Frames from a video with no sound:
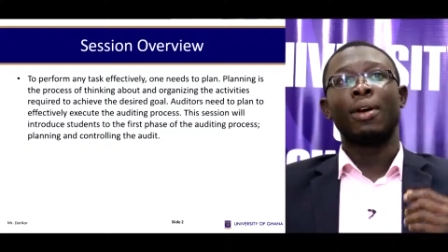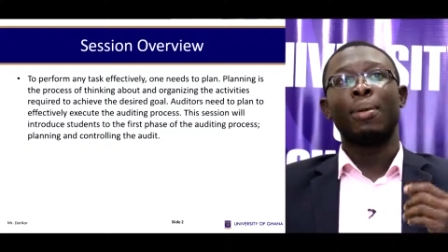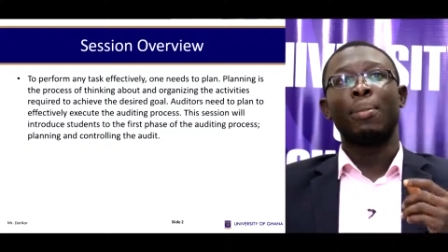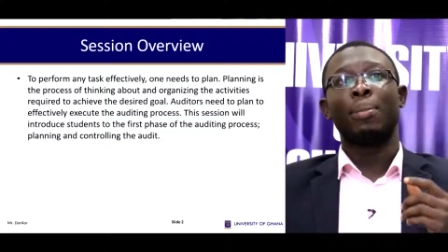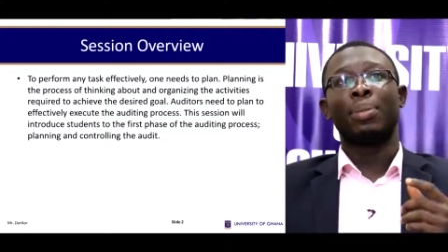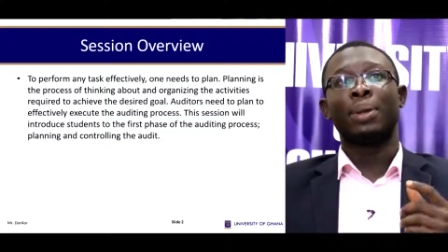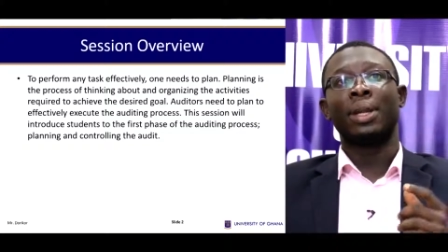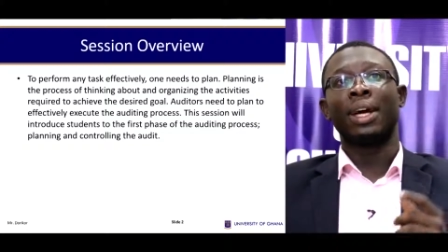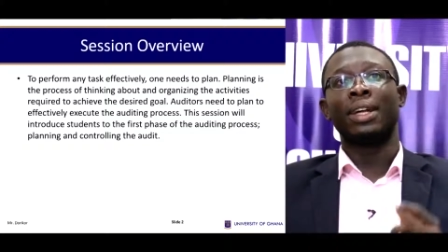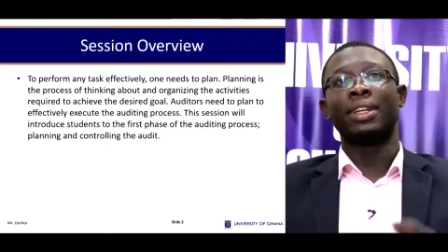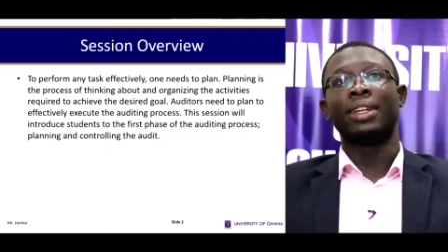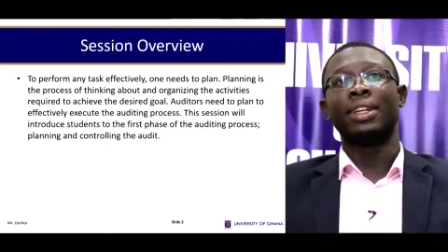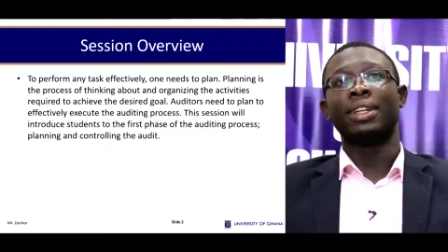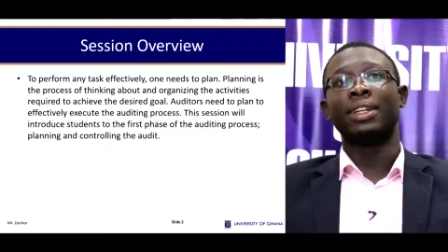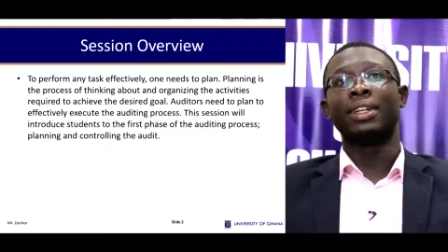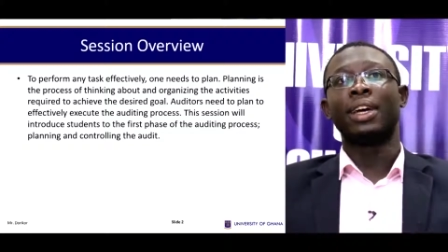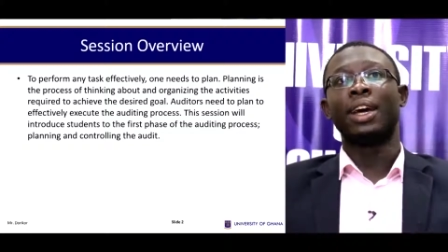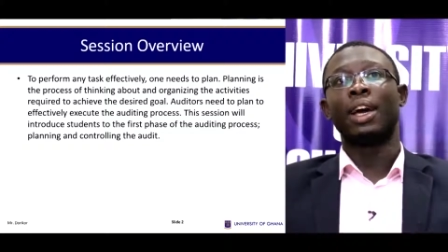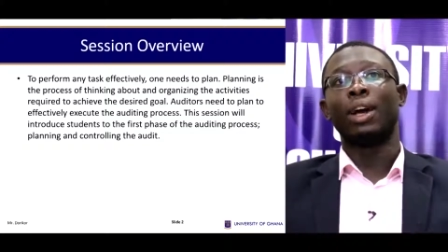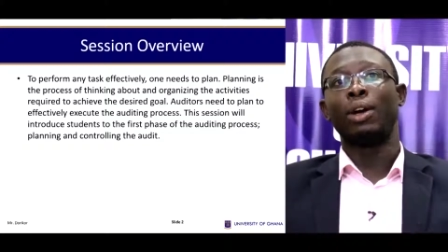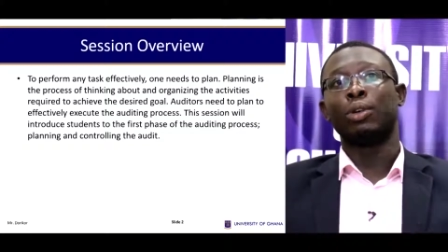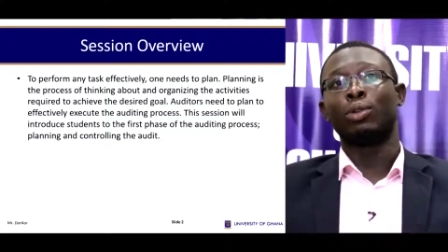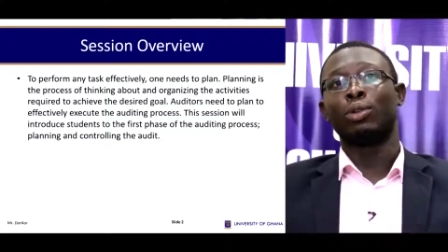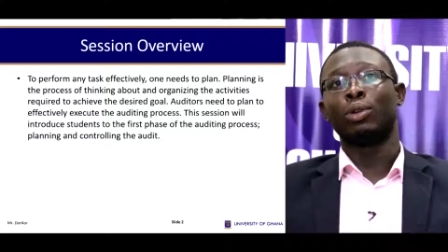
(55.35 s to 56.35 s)
planning
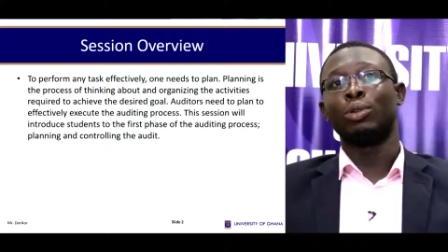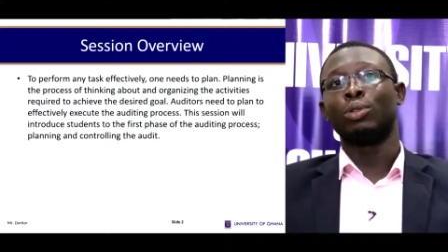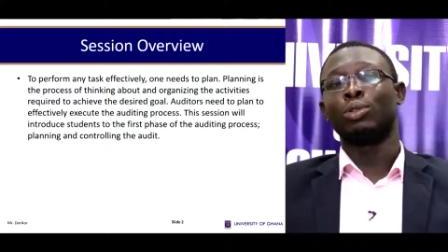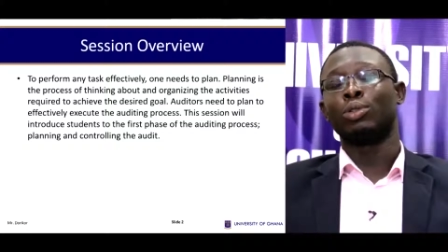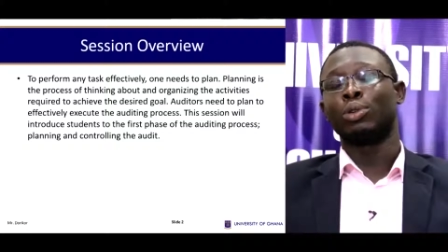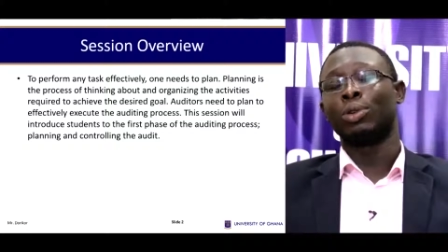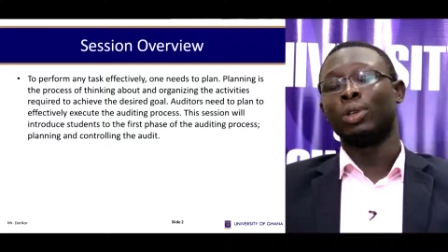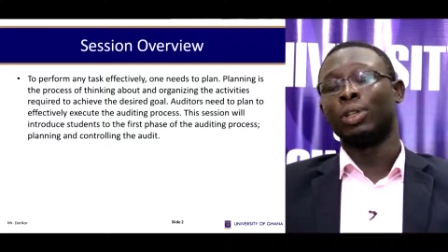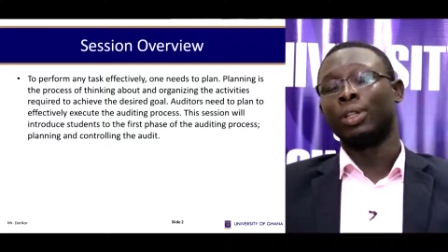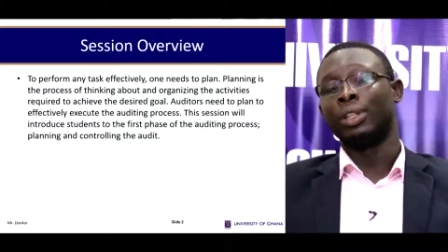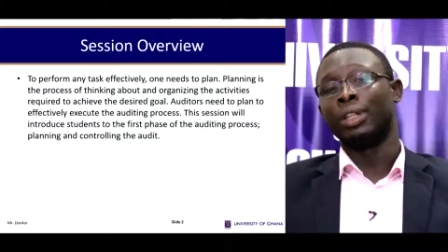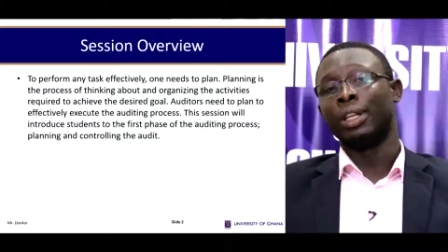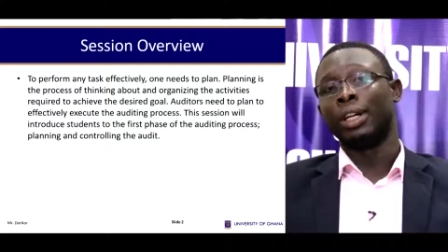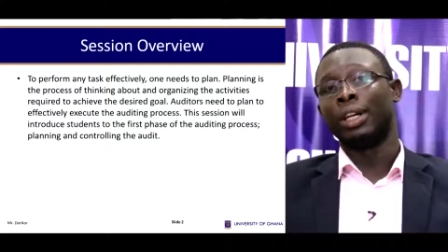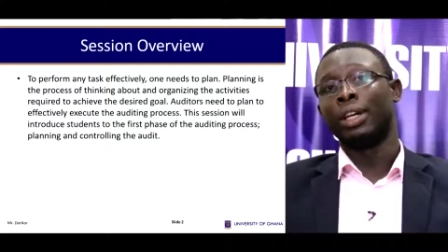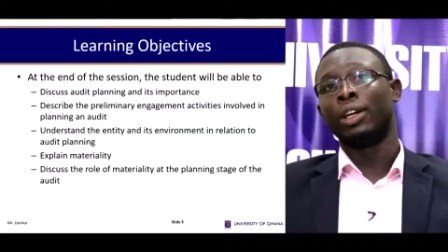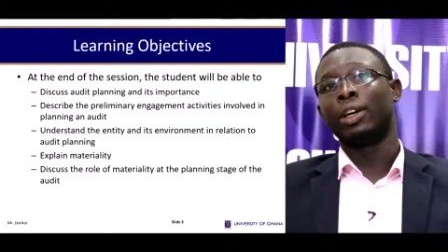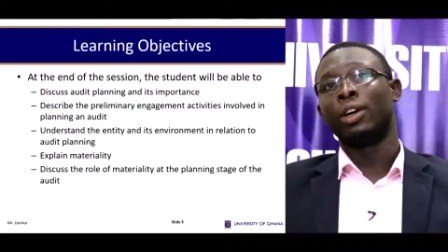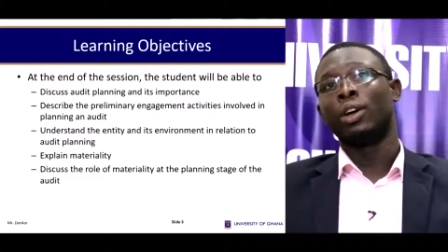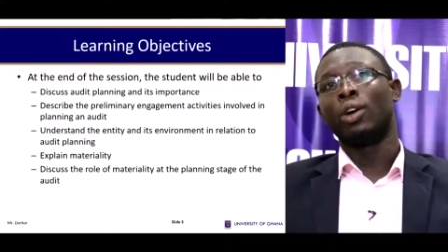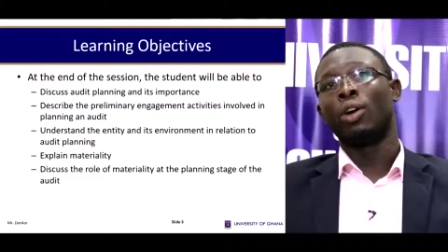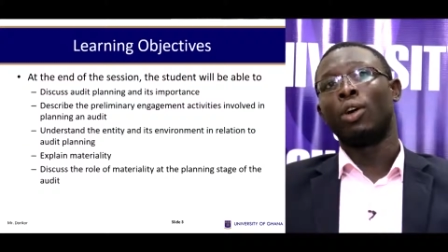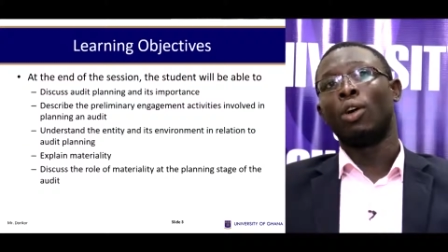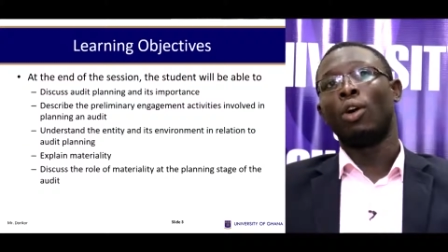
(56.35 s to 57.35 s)
and controlling the
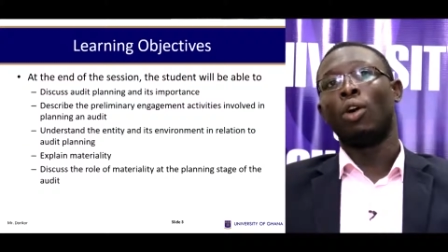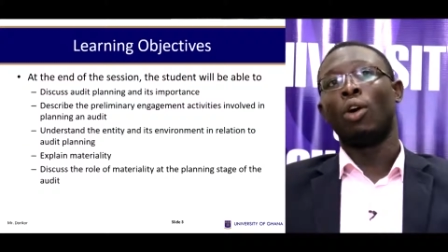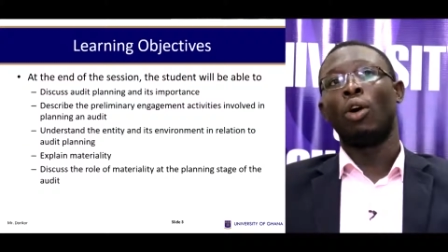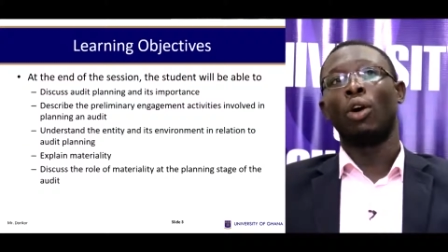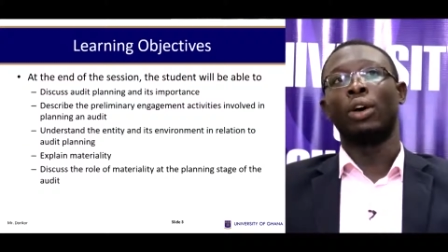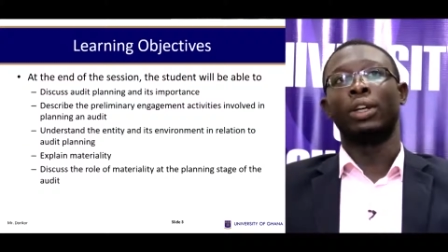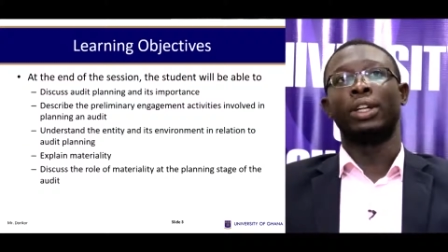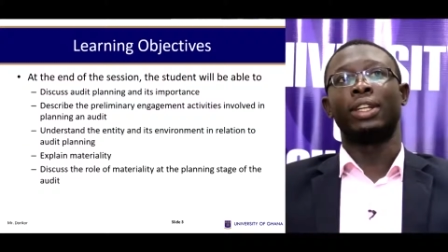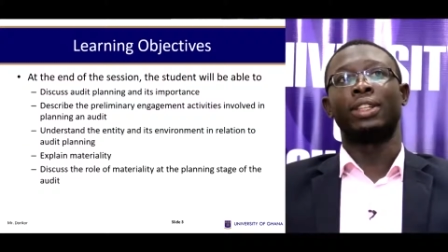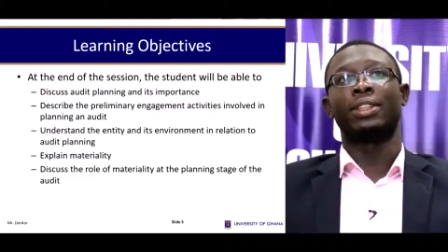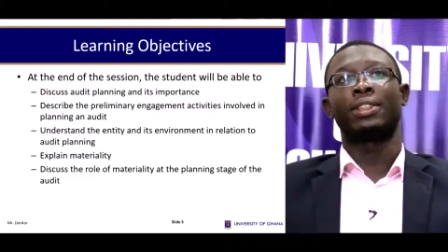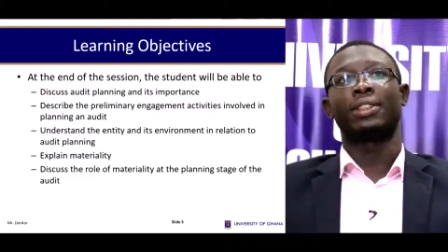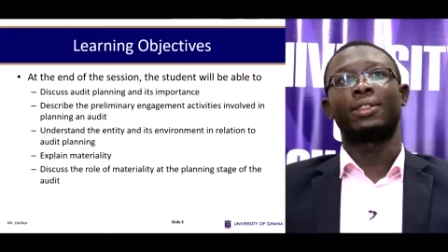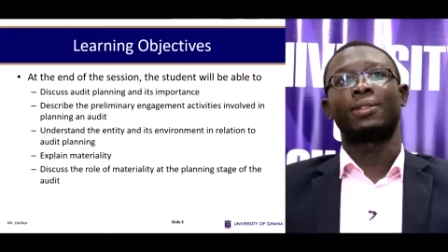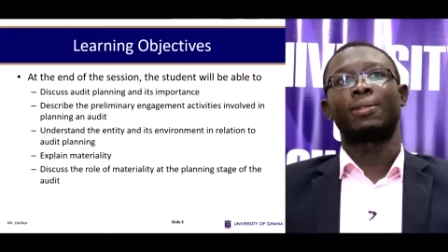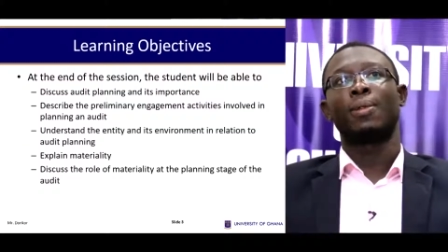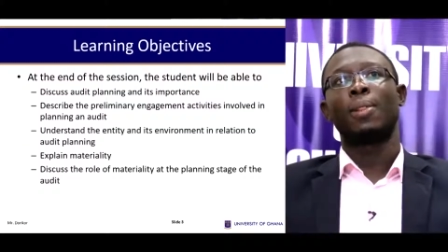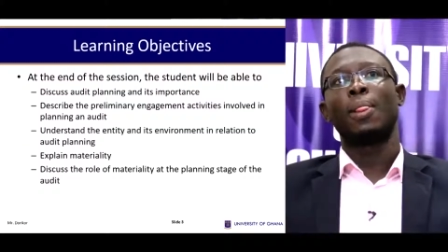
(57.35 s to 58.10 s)
audit.